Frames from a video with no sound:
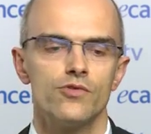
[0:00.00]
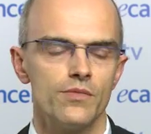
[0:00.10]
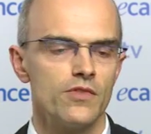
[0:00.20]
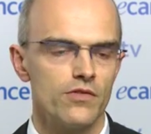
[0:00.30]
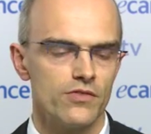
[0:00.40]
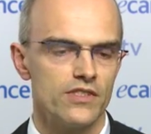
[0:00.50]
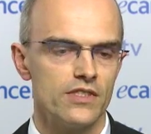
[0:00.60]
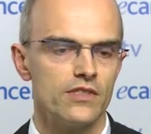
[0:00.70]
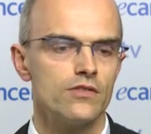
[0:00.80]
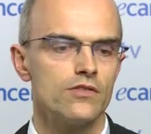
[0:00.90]
treatment of
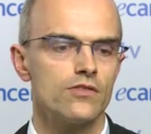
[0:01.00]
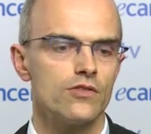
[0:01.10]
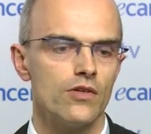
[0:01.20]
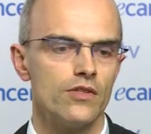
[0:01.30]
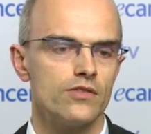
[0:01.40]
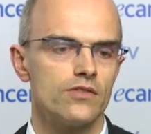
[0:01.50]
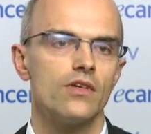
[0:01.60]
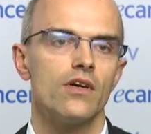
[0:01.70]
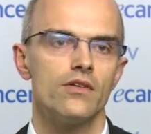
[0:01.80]
physician's choice